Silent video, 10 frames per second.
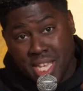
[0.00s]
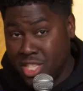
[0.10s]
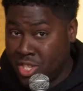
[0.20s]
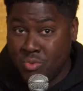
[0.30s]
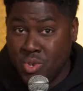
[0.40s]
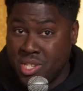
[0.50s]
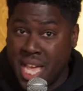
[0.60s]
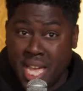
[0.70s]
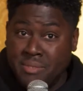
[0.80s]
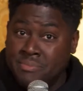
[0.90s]
hits you with
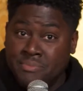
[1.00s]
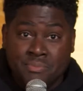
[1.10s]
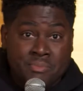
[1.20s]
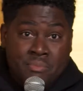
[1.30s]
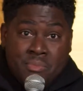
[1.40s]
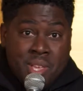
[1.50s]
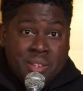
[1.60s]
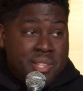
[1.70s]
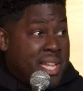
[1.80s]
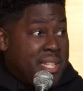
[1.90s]
that
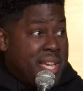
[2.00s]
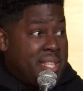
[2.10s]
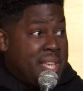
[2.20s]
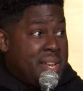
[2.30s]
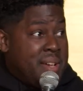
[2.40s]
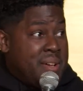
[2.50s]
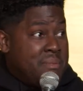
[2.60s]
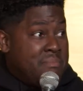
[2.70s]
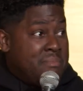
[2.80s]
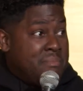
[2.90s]
that that that
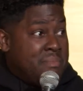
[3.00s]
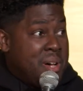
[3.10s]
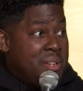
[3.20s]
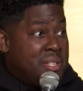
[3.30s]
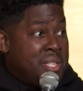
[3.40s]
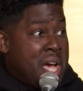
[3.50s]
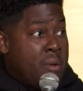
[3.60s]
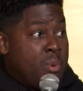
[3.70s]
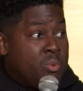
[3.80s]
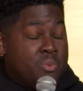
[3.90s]
um
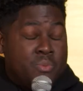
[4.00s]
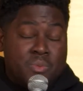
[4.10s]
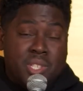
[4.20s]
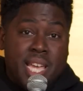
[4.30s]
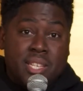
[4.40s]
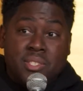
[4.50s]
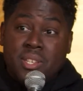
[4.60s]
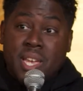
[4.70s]
undesirable taste.